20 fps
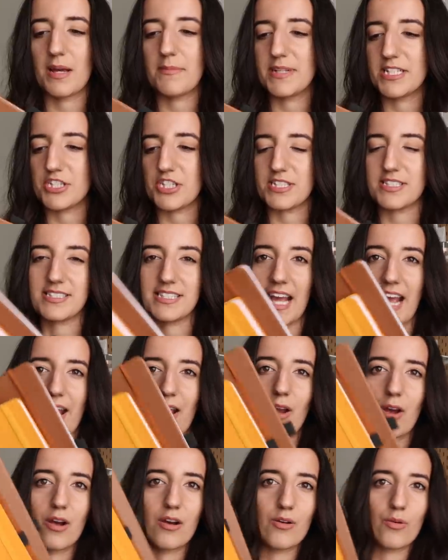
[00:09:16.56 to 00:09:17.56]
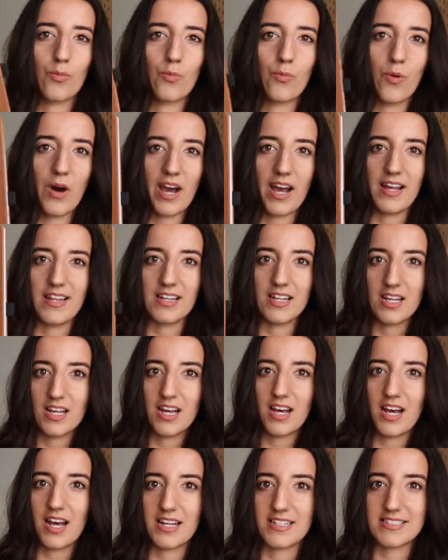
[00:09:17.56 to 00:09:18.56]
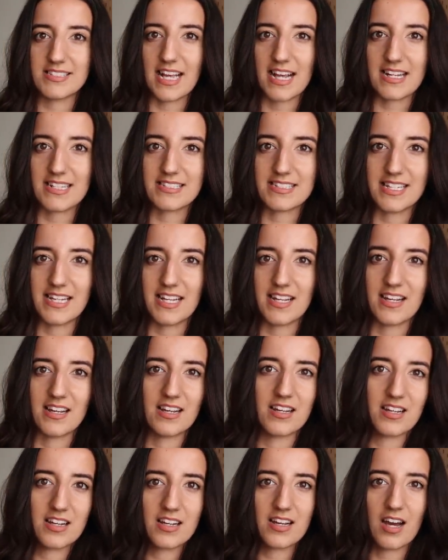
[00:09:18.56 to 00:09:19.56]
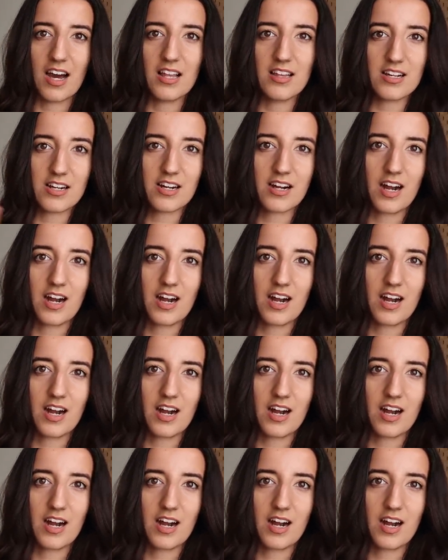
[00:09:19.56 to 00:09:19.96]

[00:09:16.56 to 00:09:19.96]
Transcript: let me just say, what a sexy color